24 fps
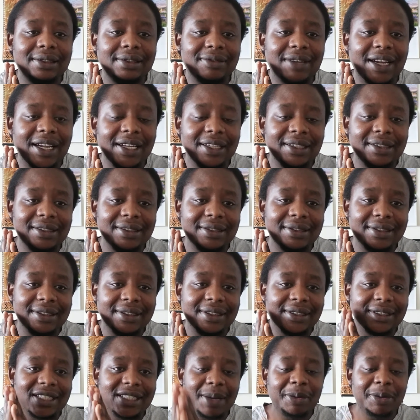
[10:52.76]
Right,
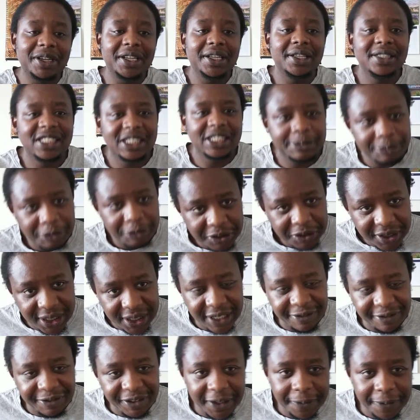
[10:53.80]
Table Lens Sports
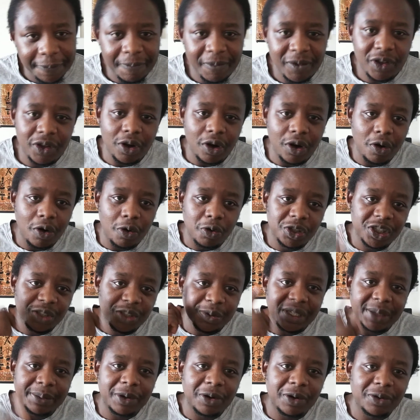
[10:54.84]
TV, your host
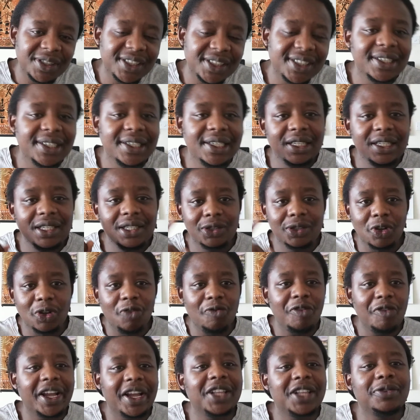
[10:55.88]
with the most.
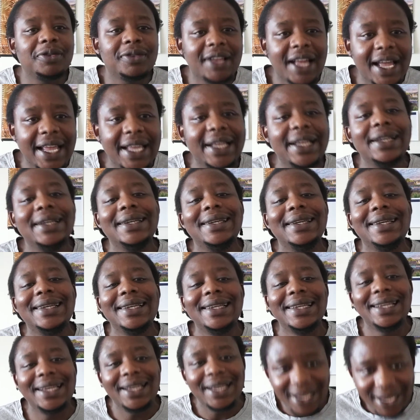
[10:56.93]
Don't forget to like
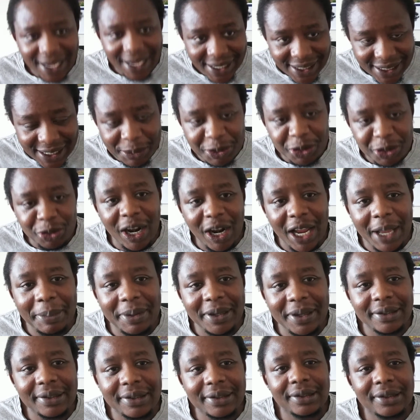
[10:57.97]
and subscribe,
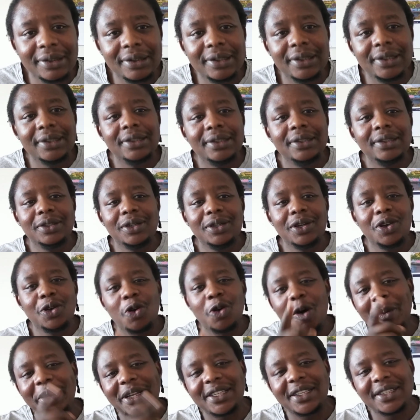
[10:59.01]

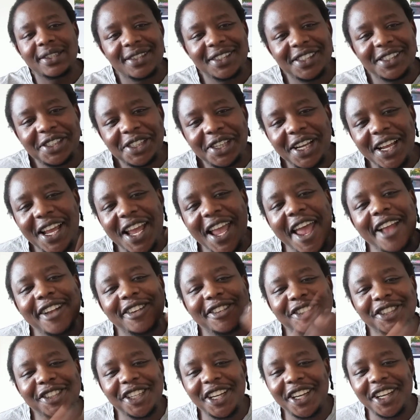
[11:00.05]
comment,
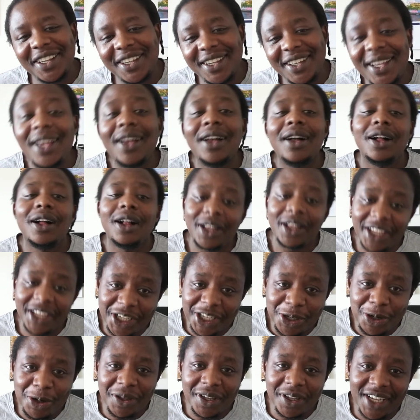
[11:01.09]
and share. I'll
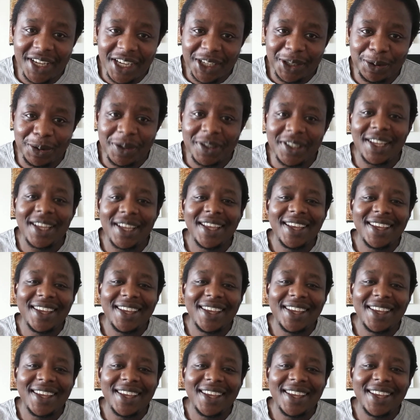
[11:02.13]
catch you on the next one.